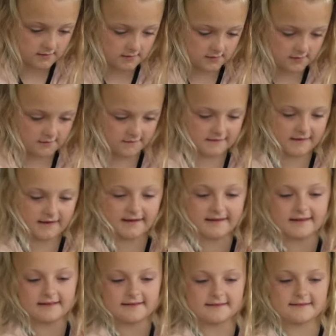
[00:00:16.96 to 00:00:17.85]
Oh, now
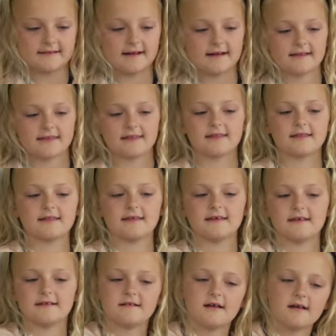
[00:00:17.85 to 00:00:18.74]
you can start to see it.